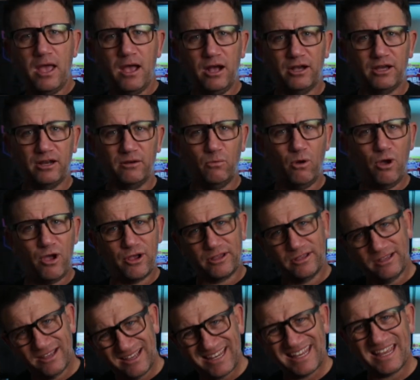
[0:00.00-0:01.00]
I've got to work.
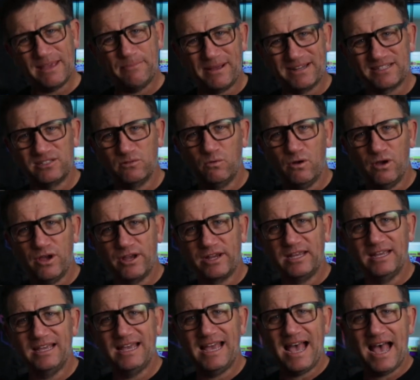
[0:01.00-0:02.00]
I got to get back to work.
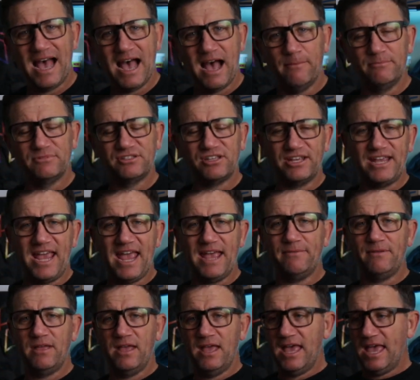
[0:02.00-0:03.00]
So yeah,
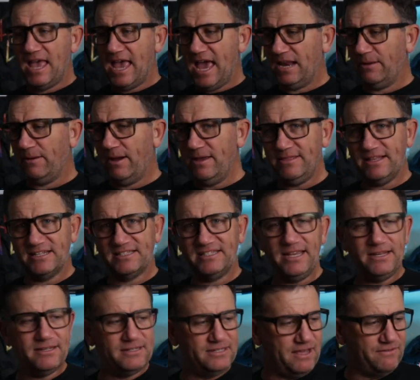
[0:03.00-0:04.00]
anyway, that's
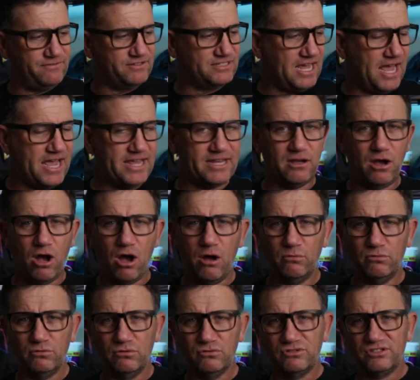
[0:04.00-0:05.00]
it. Another day. I
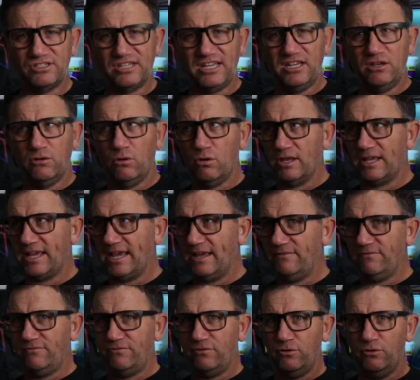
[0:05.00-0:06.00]
will see you all
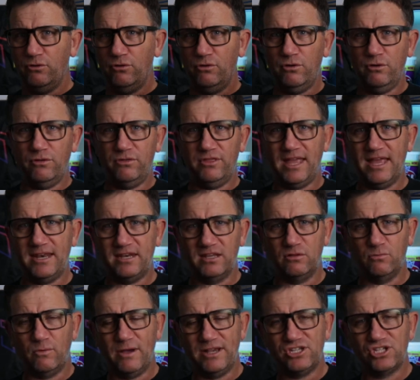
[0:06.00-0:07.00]
again for the end of
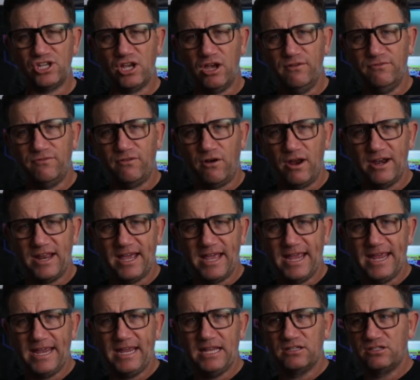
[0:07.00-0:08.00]
the week show,
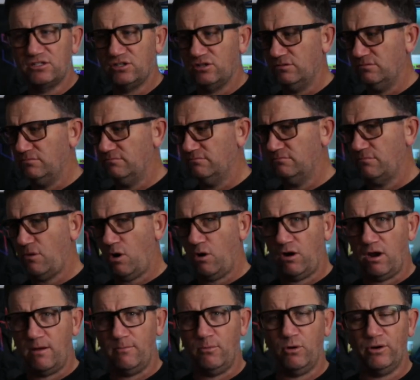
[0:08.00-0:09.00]
Friday
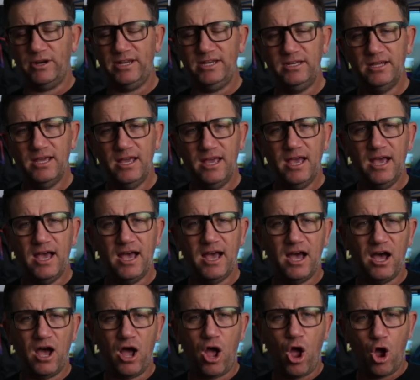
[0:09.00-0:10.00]
tomorrow morning.
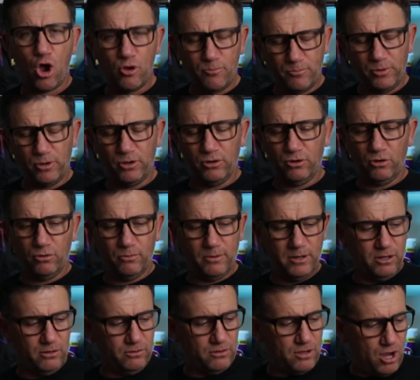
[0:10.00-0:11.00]
Hope you're all well.